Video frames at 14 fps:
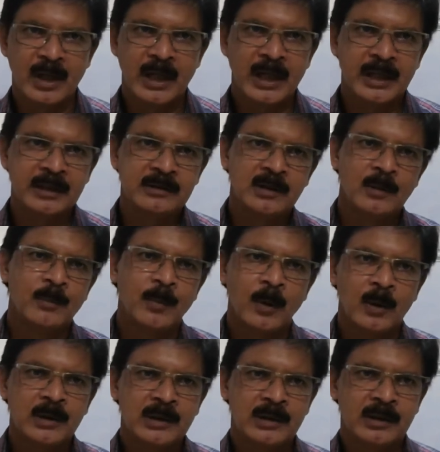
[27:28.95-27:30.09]
And
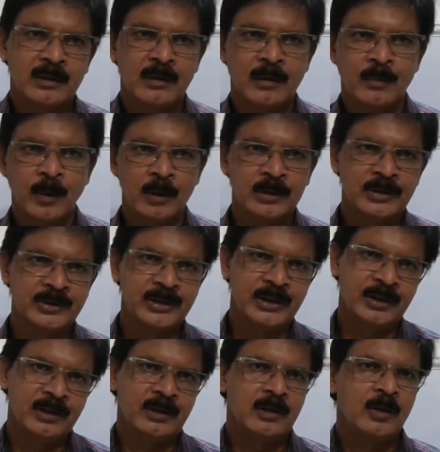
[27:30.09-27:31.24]
Polly
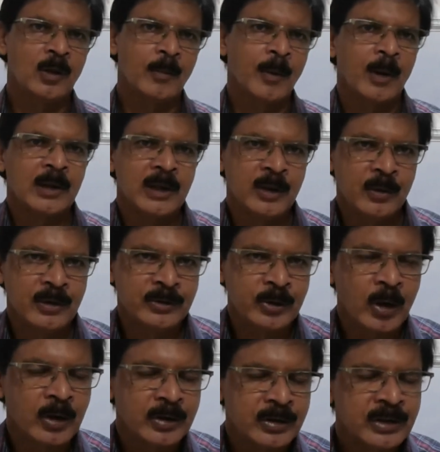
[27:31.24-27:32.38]
in
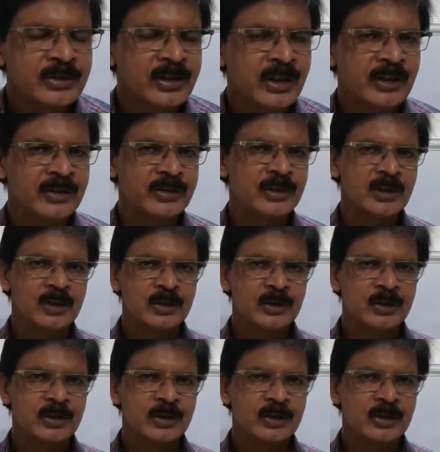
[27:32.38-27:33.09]
short, he says,